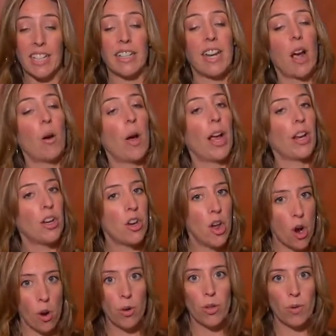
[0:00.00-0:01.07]
Now I
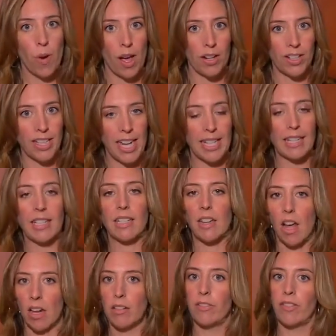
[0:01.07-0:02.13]
know the water test is
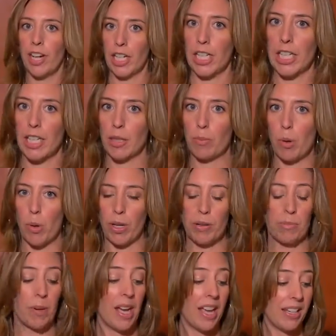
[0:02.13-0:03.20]
unfair at this
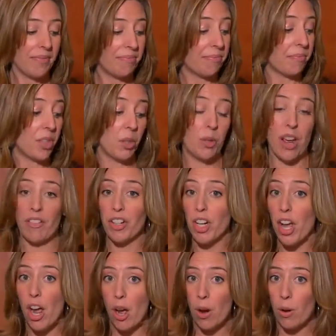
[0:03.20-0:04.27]
point, but you never
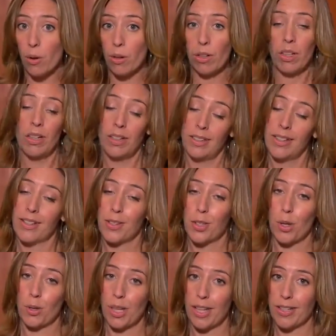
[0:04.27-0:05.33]
know,
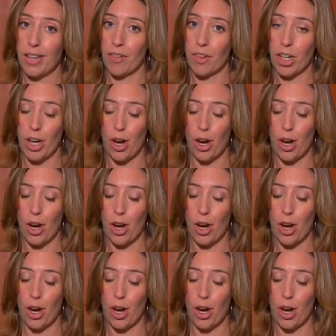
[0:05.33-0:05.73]
so let's give it a